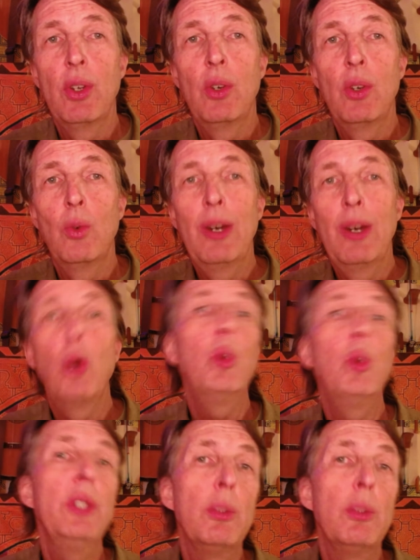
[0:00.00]
while
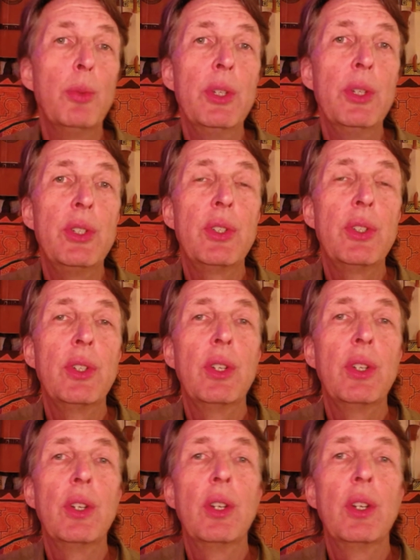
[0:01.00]
holding the bridge
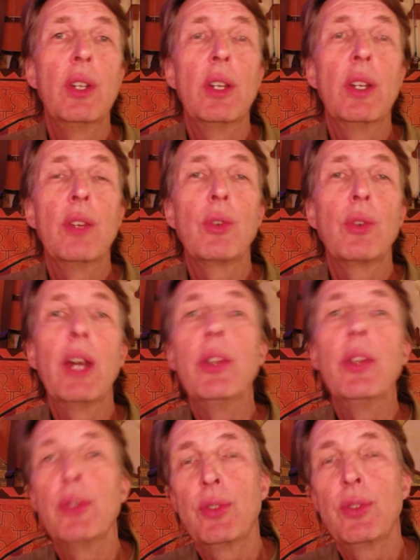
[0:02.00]
for
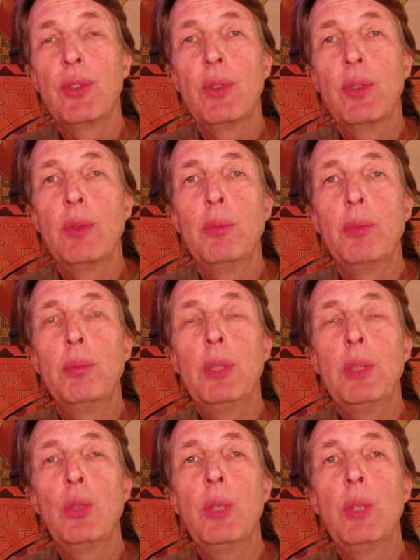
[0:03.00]
others
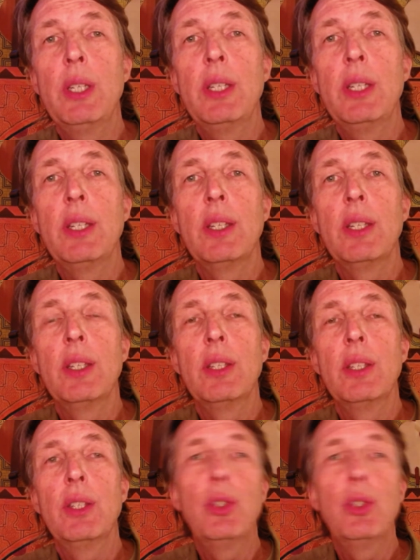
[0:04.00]
between
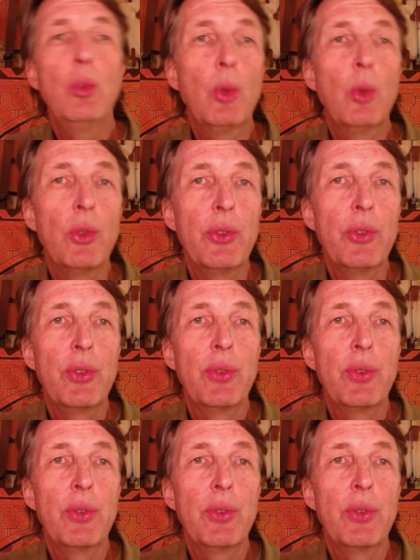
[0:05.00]
the two worlds.